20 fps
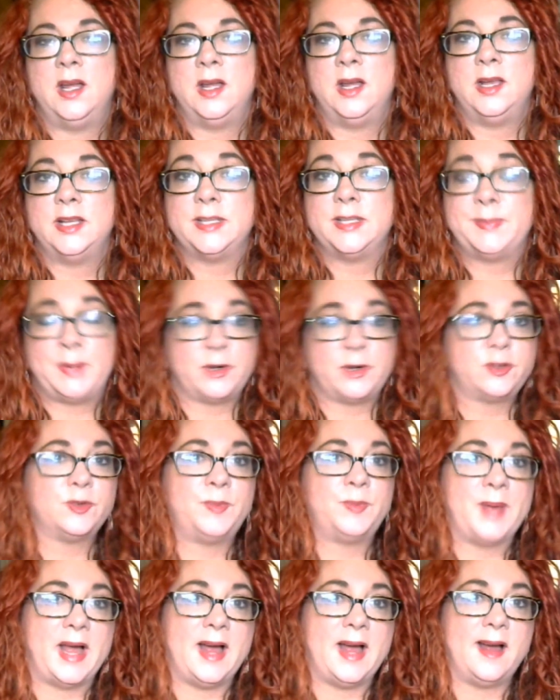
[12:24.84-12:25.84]
spiritual
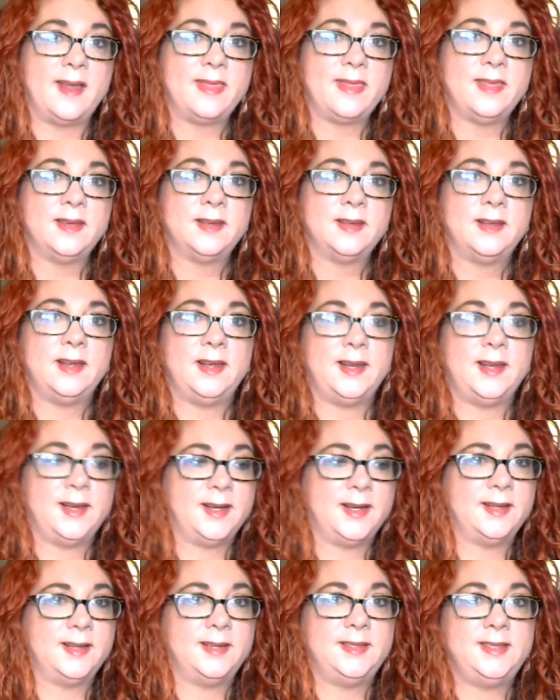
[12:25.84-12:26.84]
path,
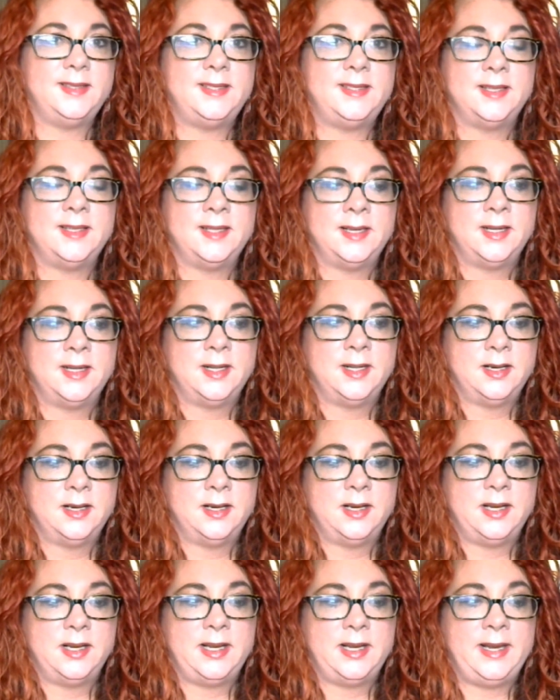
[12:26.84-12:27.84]
and
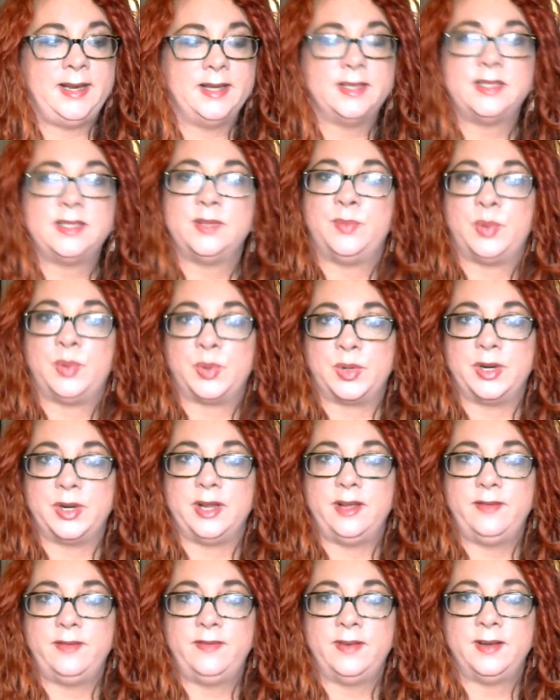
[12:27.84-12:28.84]
he is
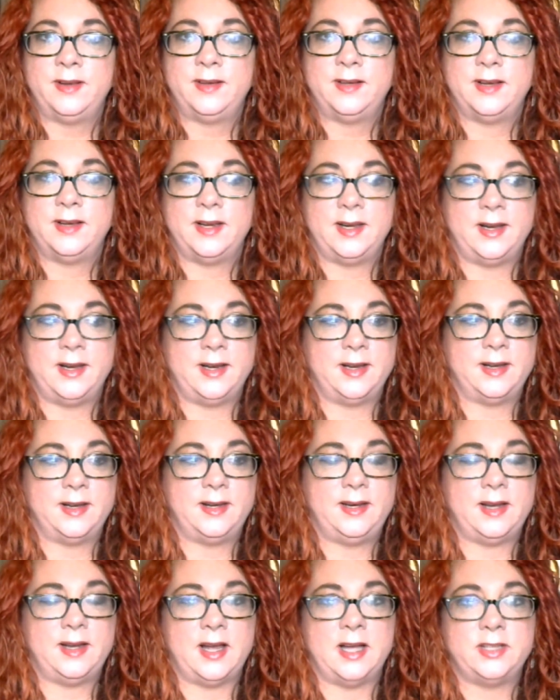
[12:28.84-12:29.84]
supportive,
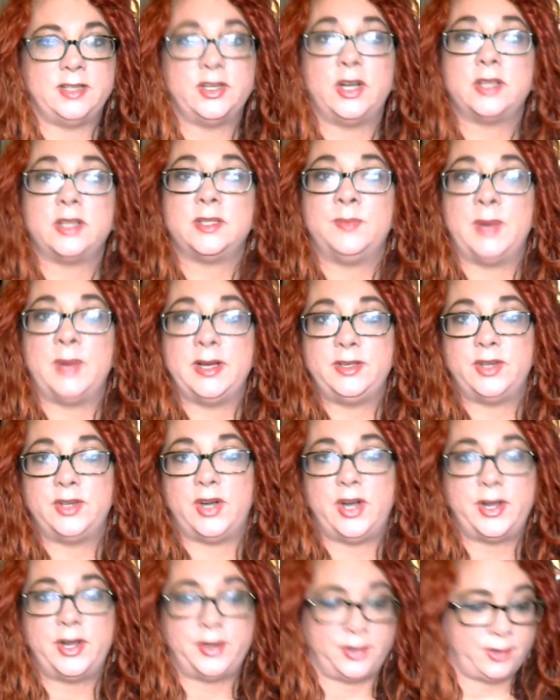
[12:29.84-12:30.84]
and I talked to my
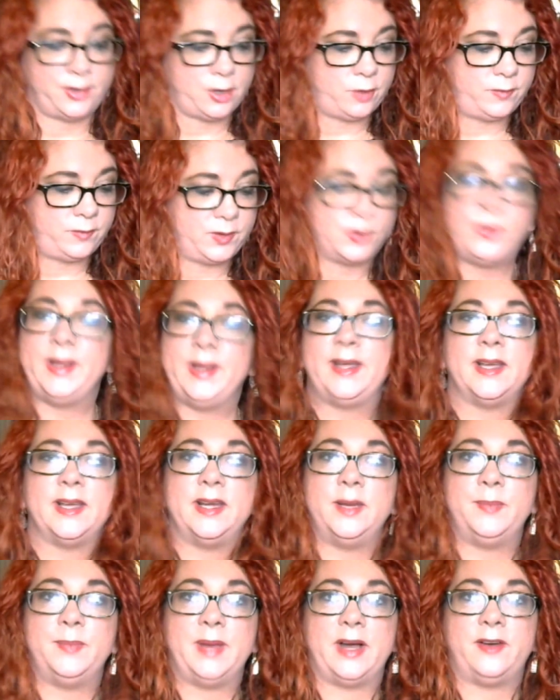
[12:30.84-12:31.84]
daughter over the weekend
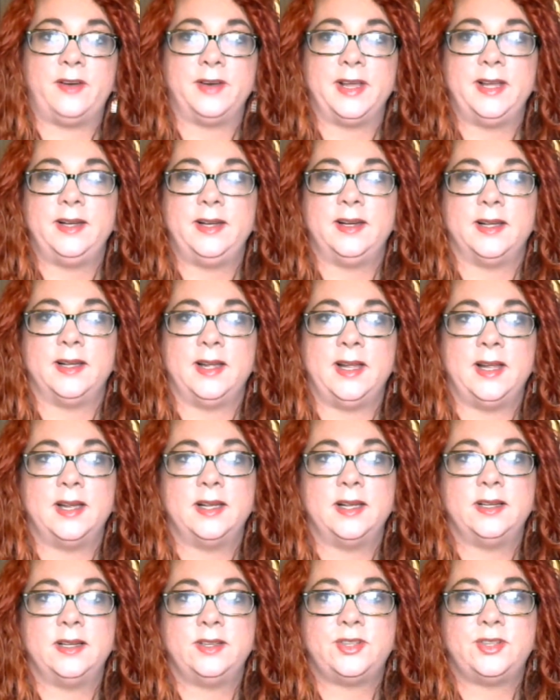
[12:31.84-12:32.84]
about it,
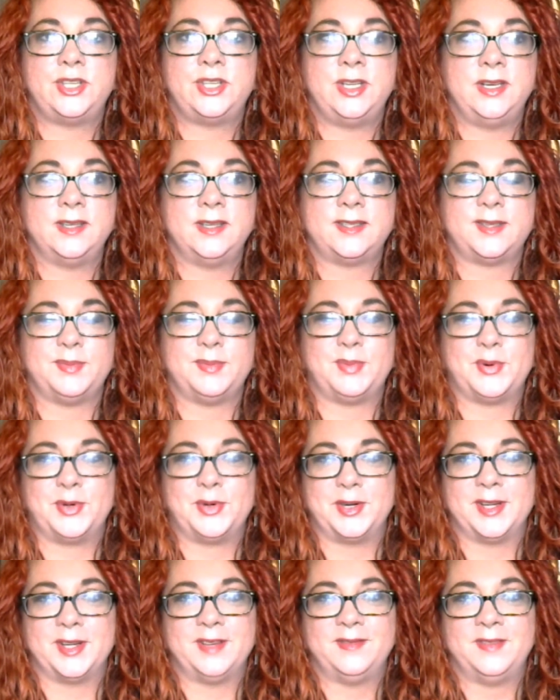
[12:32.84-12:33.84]
and she is
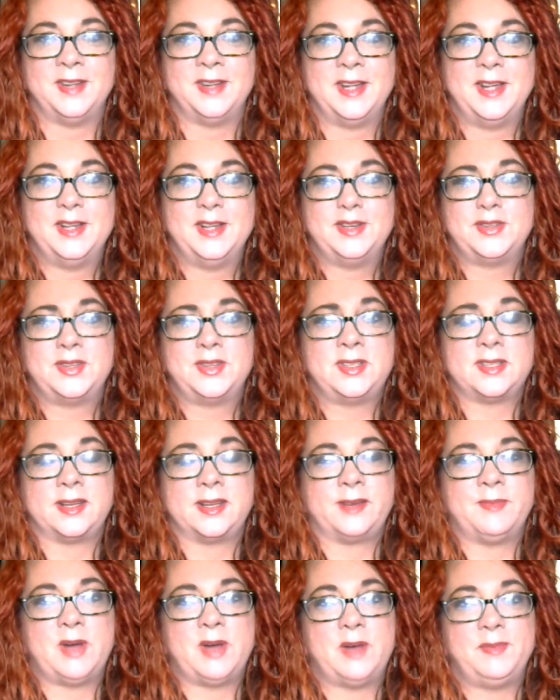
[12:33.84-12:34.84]
supportive. She's like,
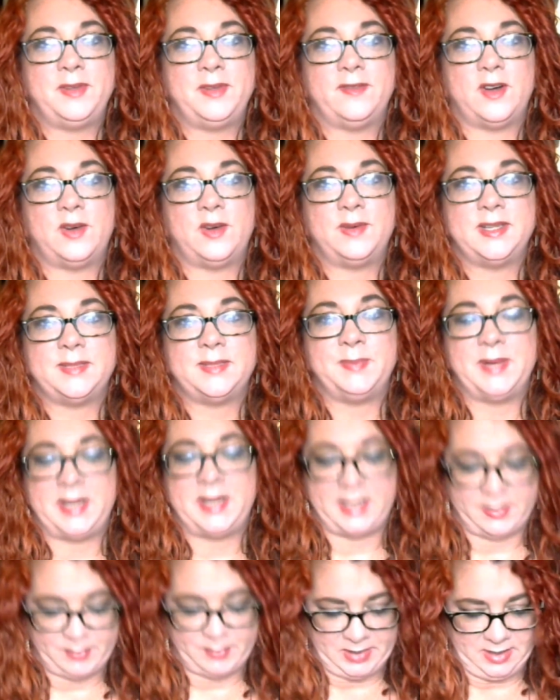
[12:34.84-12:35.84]
Mom, you've always been a
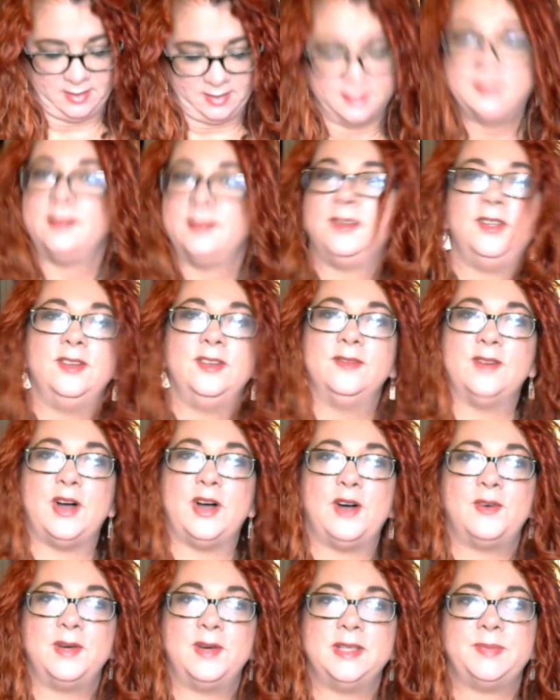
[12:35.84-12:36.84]
hippie. You've
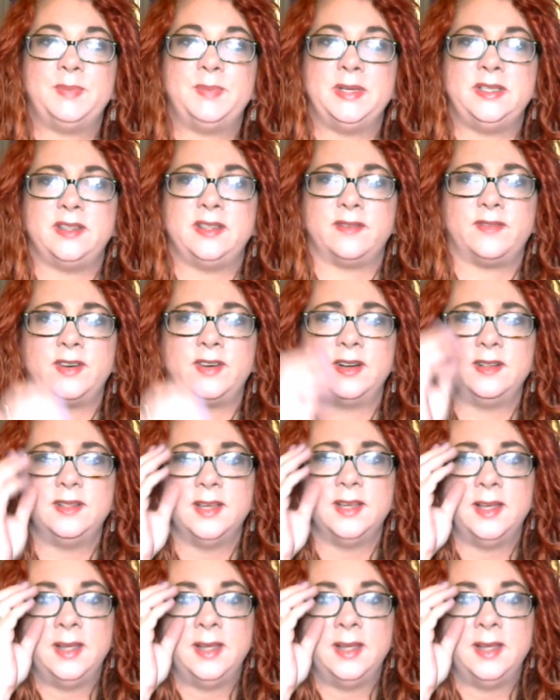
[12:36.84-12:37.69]
always been different.